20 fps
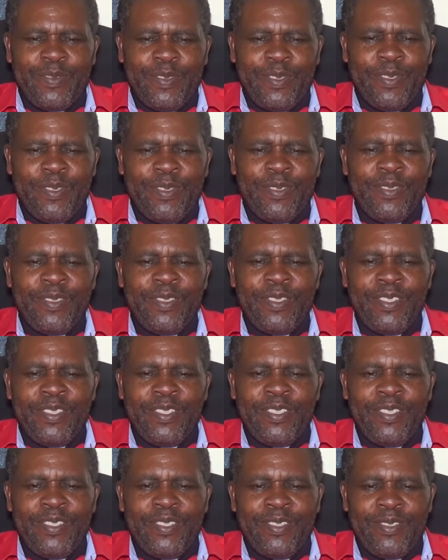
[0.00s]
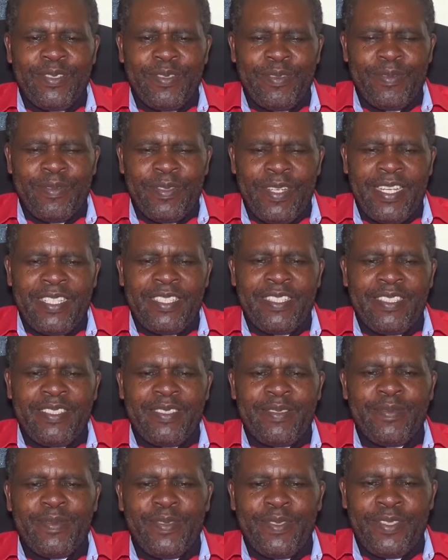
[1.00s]
4 to
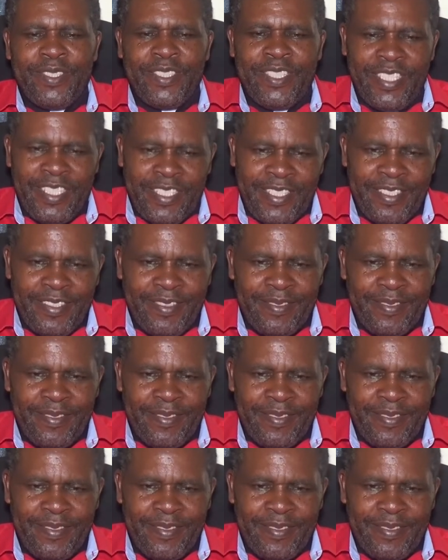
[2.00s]
verse 14.